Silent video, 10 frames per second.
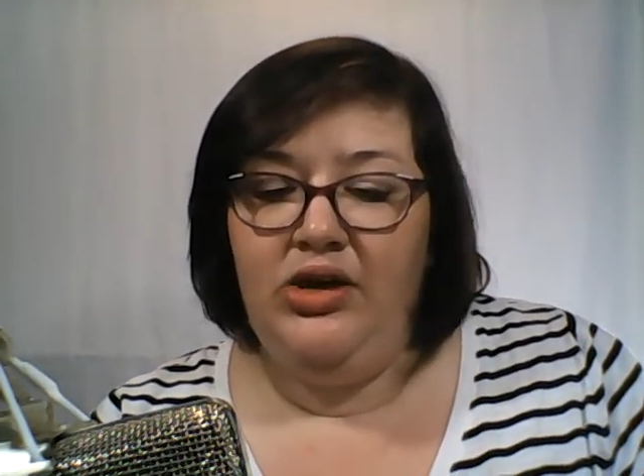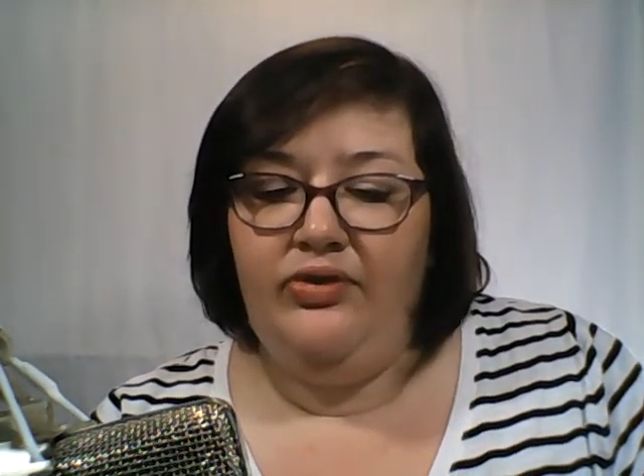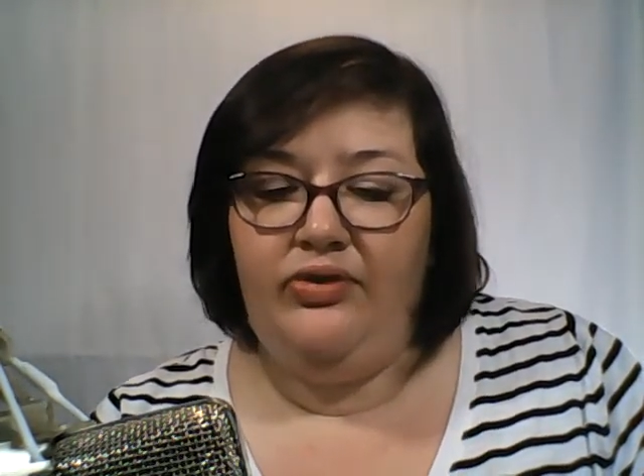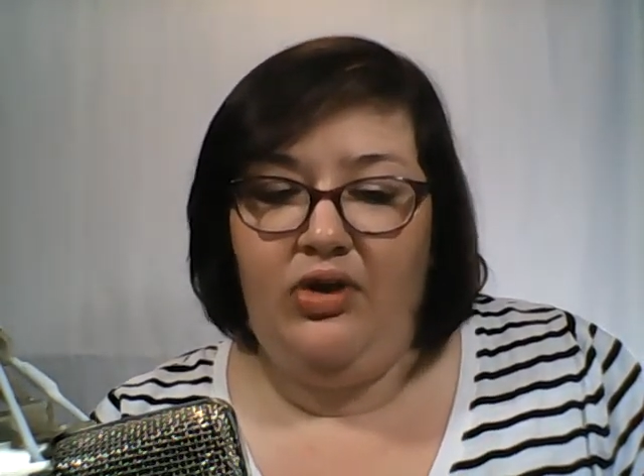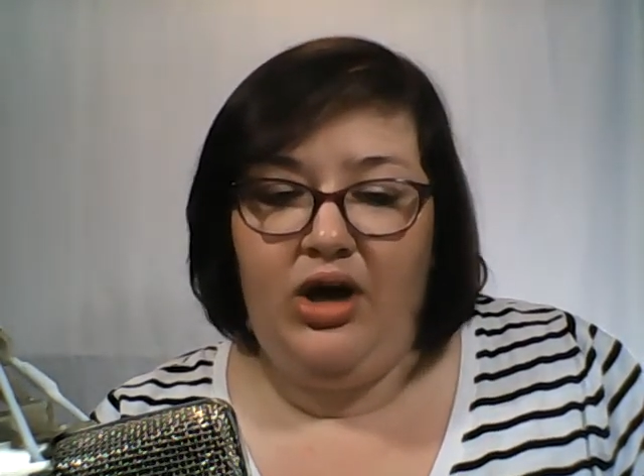
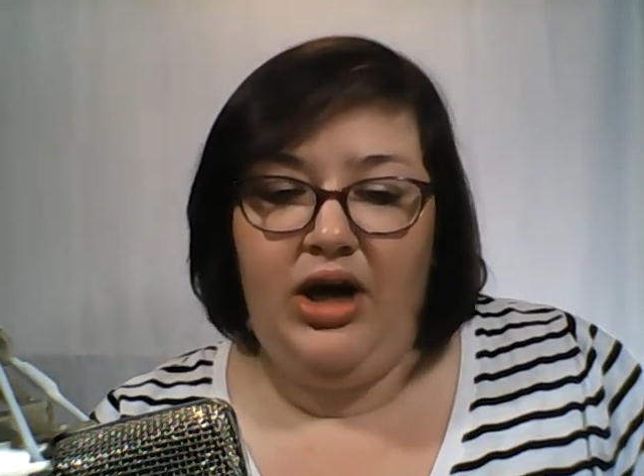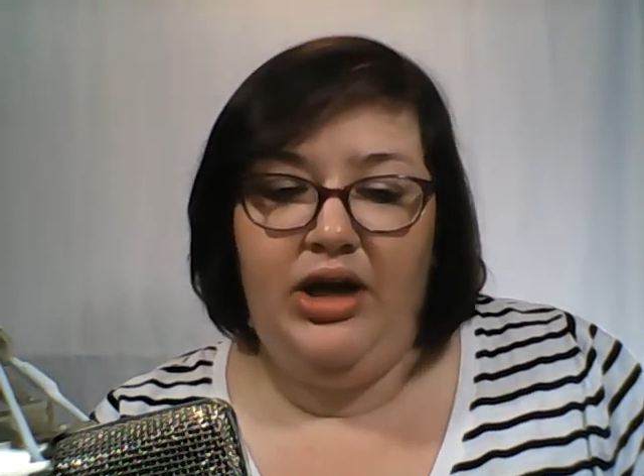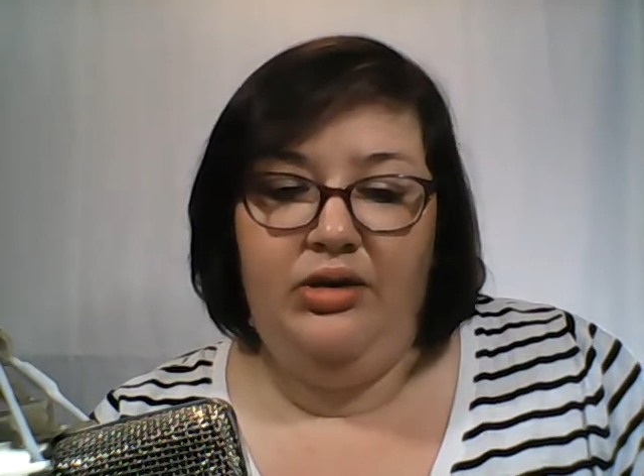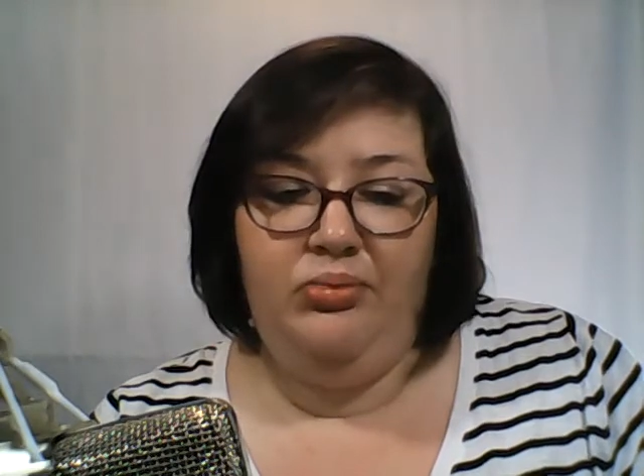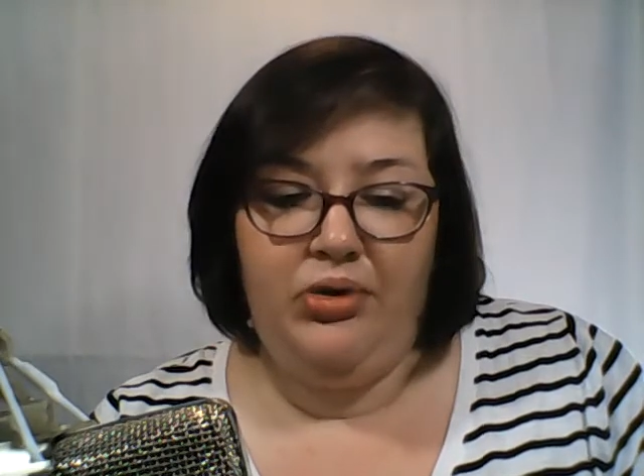
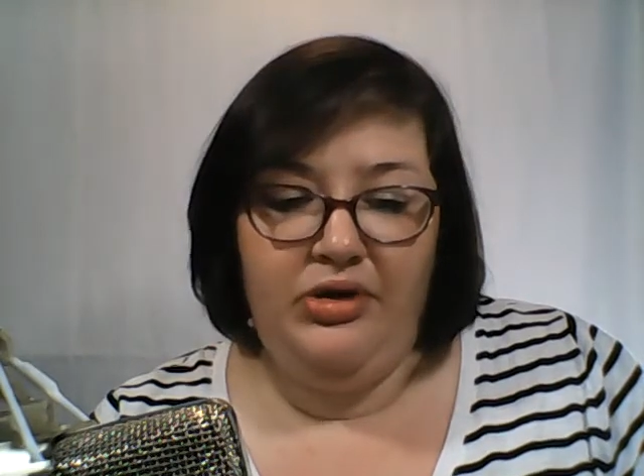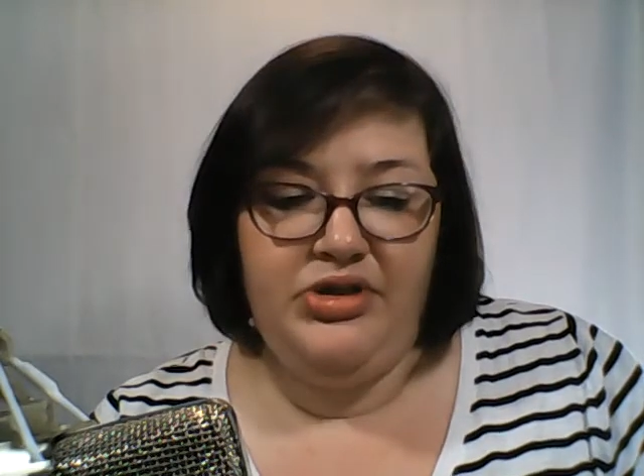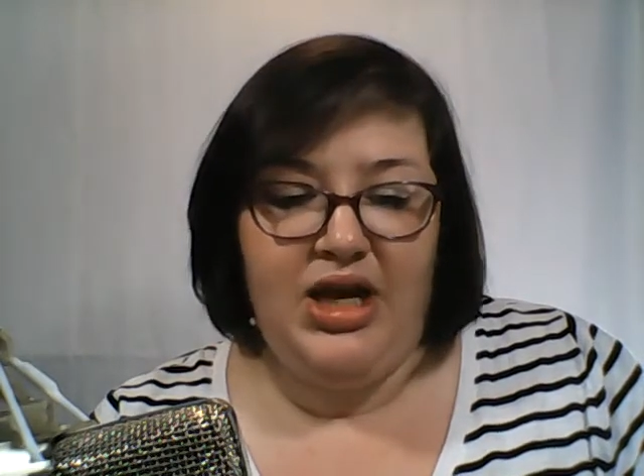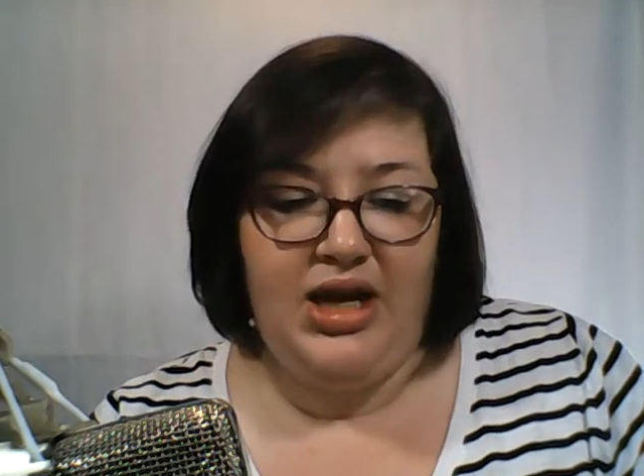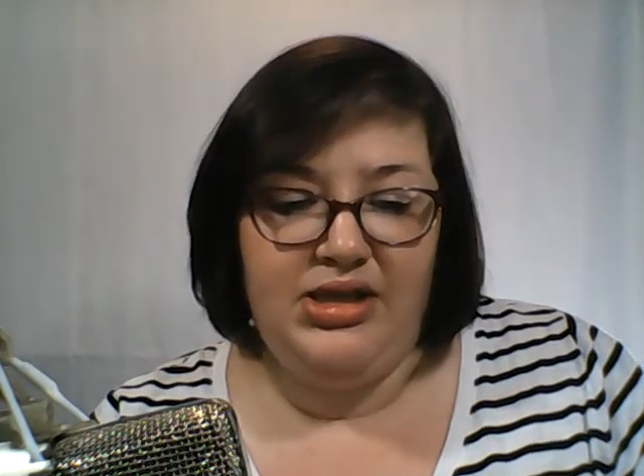fraud
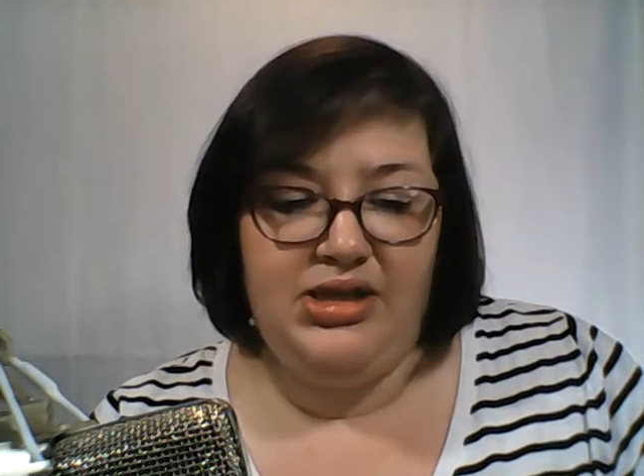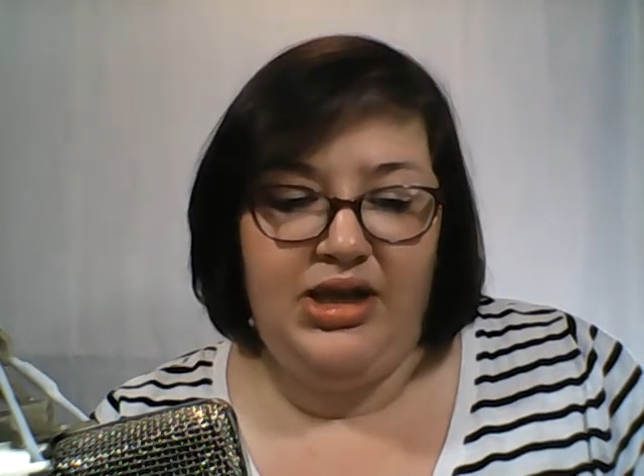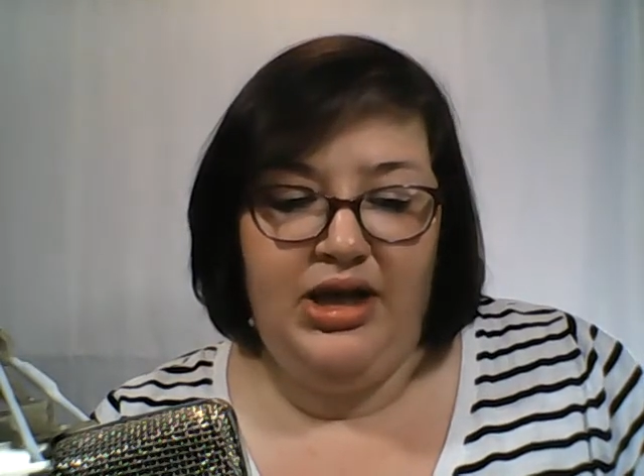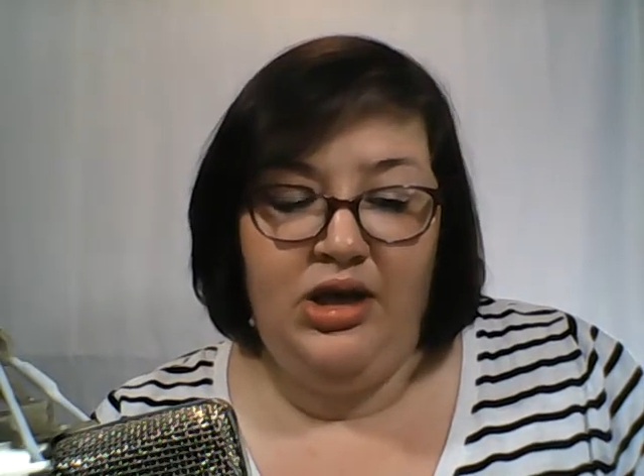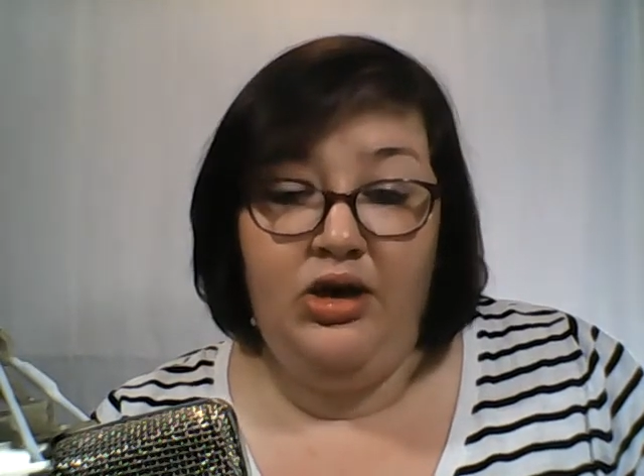protest
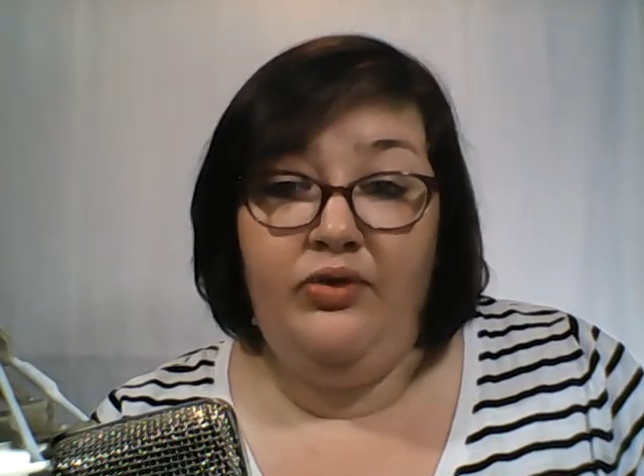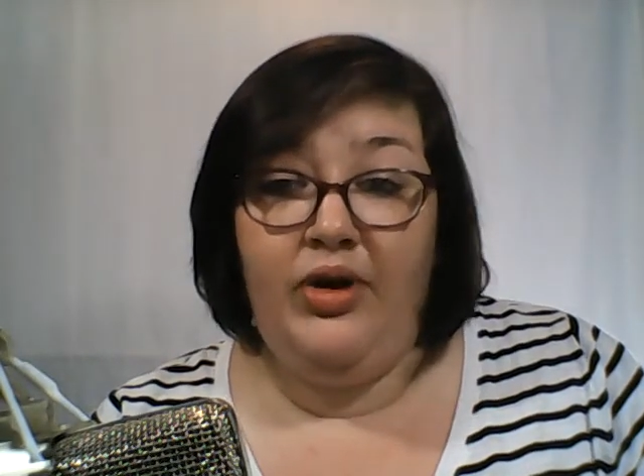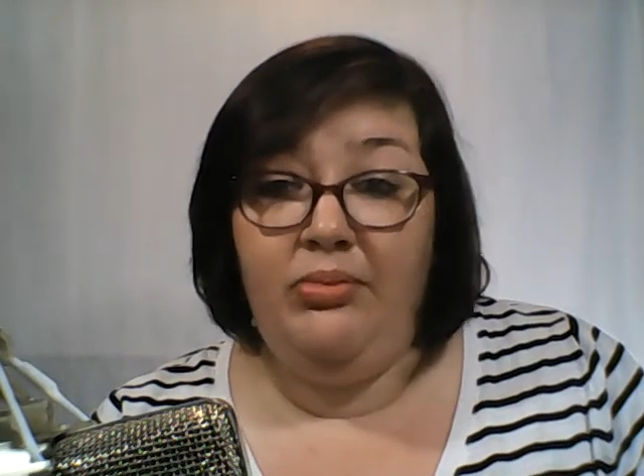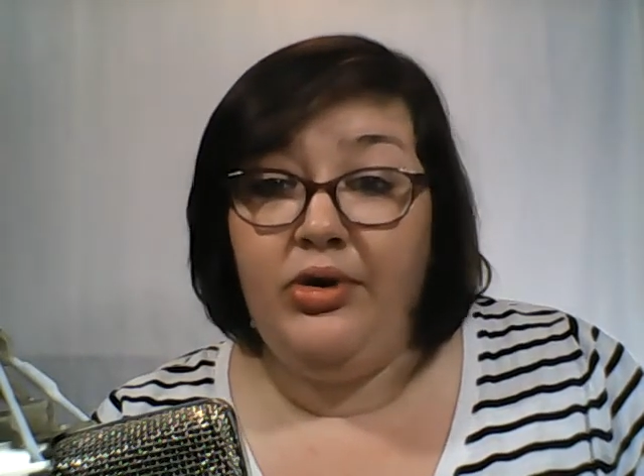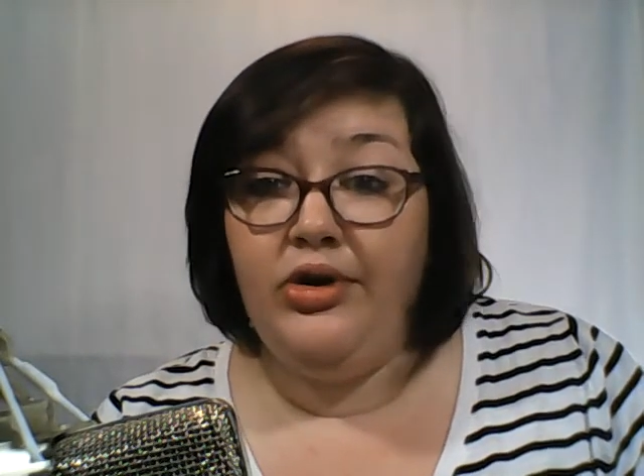in
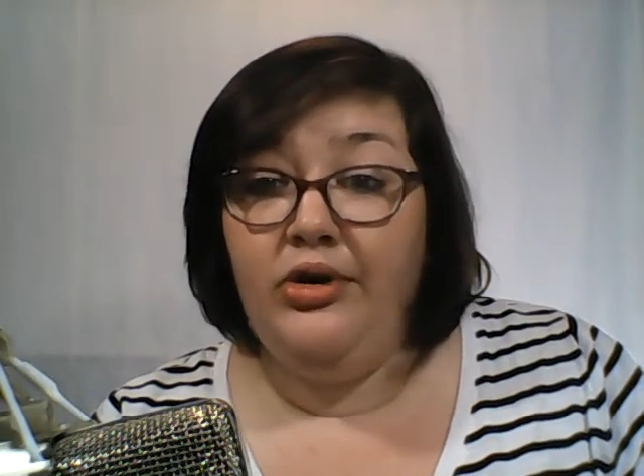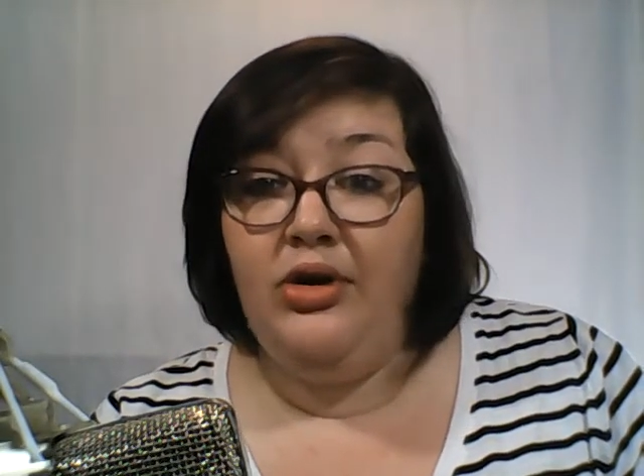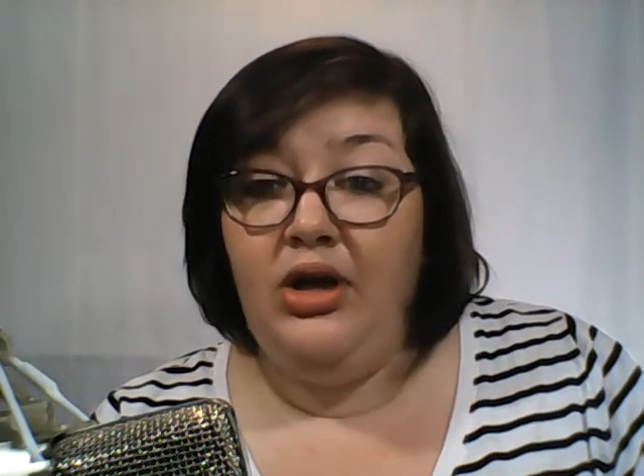November.